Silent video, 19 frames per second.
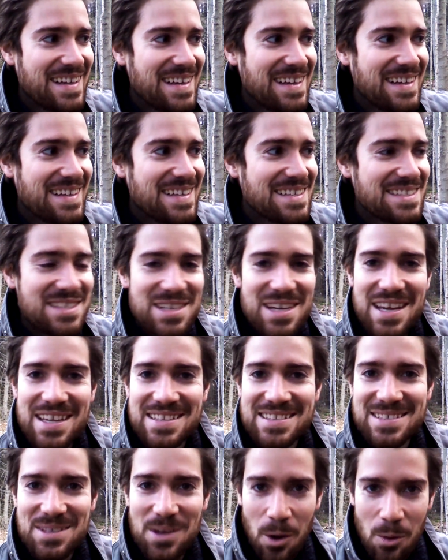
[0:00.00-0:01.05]
she ate
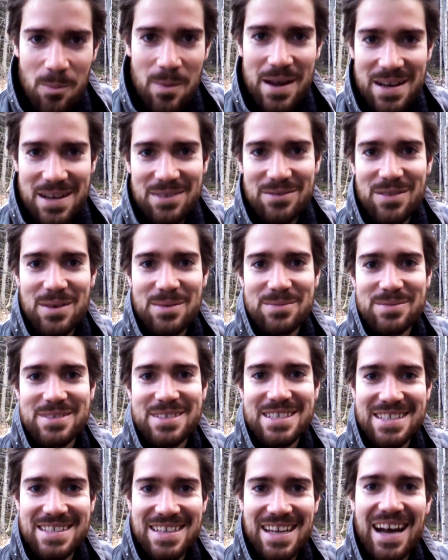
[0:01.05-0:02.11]
so many of them
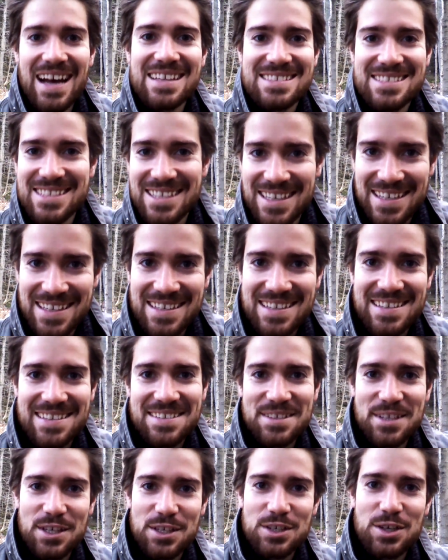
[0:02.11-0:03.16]
she got sick,
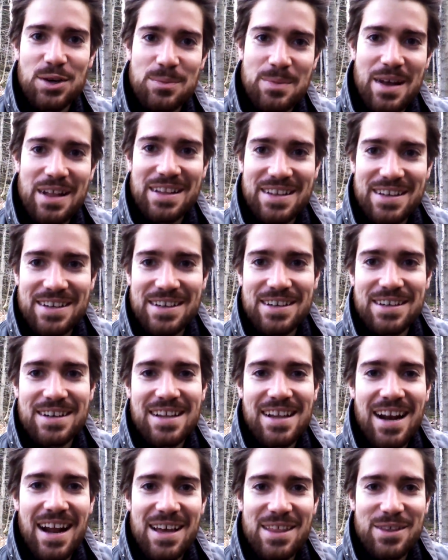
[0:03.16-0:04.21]
like her belly hurt. And
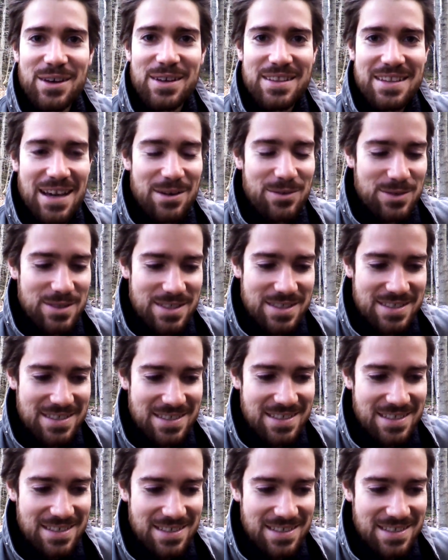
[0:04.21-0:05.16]
I thought that was,